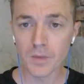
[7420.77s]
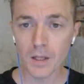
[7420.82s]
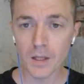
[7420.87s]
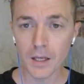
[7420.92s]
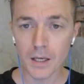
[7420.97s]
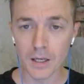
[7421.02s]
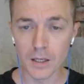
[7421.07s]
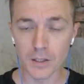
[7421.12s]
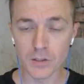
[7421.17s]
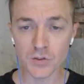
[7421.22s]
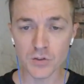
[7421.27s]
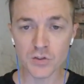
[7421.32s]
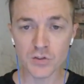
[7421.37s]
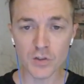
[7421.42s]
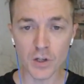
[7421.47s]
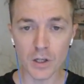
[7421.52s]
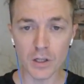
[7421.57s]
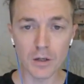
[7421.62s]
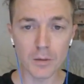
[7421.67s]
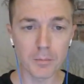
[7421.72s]
is
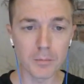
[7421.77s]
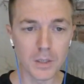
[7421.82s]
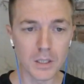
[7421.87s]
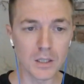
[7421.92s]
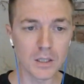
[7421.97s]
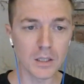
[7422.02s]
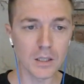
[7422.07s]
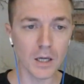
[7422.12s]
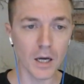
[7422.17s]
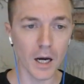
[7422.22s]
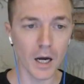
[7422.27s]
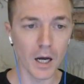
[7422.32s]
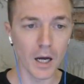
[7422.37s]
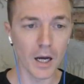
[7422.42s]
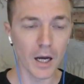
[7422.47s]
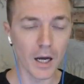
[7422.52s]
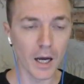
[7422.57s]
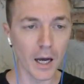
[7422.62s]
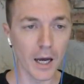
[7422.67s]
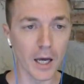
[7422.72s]
send me
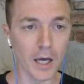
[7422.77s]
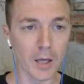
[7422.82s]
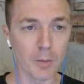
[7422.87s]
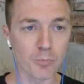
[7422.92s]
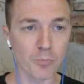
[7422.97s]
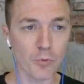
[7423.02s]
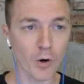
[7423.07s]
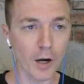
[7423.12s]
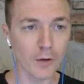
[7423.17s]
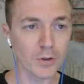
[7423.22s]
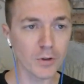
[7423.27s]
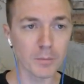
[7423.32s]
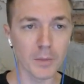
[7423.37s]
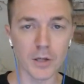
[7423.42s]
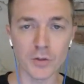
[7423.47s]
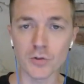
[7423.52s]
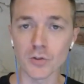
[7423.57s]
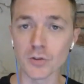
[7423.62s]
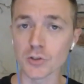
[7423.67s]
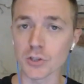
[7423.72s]
a private
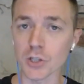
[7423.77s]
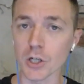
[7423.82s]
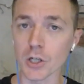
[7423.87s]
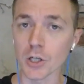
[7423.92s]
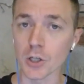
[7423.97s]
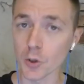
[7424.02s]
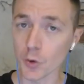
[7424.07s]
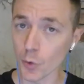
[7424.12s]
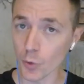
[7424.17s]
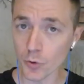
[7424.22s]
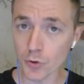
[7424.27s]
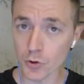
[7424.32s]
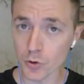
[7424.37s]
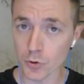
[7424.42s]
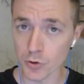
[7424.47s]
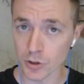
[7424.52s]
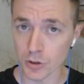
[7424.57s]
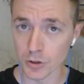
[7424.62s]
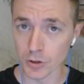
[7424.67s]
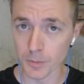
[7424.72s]
message here on
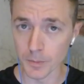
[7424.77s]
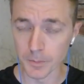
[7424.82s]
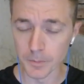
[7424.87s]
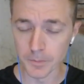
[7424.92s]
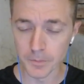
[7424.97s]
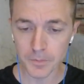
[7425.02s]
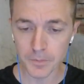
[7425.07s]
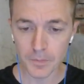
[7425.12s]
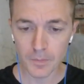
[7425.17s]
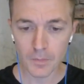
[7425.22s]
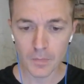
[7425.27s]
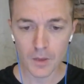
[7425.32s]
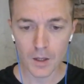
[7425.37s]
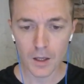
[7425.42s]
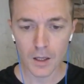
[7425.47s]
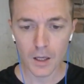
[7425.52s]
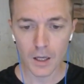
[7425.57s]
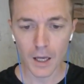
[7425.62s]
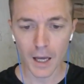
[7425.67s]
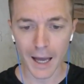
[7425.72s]
YouTube
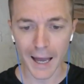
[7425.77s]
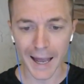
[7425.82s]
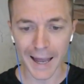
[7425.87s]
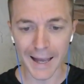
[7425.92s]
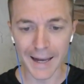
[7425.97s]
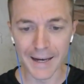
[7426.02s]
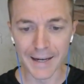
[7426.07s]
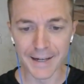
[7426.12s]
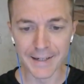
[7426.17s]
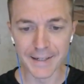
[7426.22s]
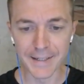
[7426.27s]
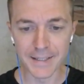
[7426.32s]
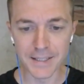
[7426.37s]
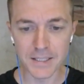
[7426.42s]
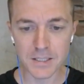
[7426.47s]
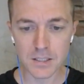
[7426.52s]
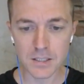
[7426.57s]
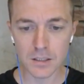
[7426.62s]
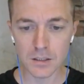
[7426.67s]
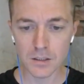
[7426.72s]

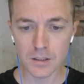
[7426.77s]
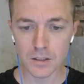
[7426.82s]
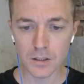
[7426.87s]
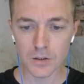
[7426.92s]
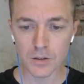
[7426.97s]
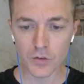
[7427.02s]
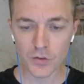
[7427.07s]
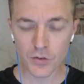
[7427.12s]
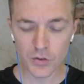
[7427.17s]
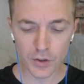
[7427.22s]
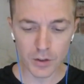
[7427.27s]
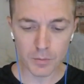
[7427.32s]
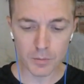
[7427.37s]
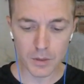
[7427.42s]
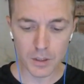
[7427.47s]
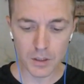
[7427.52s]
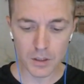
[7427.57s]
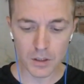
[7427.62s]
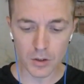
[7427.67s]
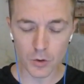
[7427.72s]
and send
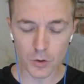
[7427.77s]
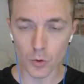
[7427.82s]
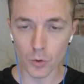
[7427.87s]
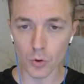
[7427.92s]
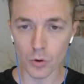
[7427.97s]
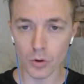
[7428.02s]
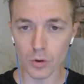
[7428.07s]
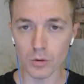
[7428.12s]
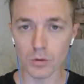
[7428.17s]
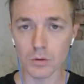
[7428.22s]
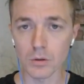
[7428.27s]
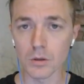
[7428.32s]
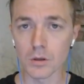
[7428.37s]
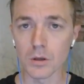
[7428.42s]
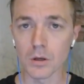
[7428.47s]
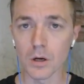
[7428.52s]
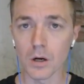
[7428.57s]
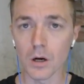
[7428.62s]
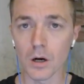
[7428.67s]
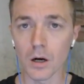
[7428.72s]
me your,
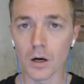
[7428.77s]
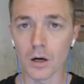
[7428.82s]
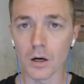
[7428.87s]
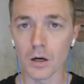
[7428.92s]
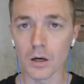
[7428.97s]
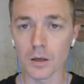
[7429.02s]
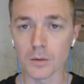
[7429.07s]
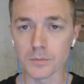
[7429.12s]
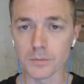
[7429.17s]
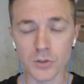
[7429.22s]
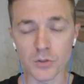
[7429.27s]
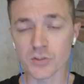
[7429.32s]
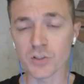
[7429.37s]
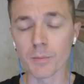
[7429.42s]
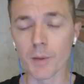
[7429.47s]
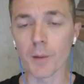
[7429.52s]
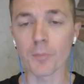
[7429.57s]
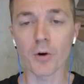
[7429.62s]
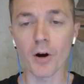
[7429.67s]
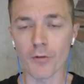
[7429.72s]
just send me a
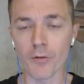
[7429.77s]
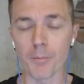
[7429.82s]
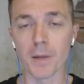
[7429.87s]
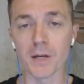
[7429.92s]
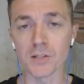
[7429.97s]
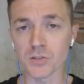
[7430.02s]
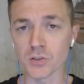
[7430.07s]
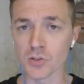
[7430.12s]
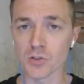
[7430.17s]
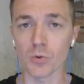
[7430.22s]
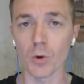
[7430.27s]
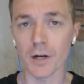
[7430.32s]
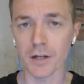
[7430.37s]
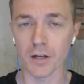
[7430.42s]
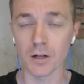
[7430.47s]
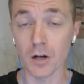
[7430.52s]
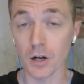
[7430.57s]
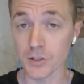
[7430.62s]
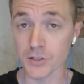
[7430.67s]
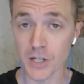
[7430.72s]
private message so I can
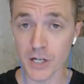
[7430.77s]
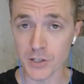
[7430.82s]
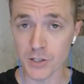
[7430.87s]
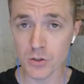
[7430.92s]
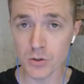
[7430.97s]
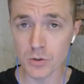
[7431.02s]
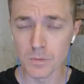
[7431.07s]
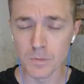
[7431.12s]
contact you.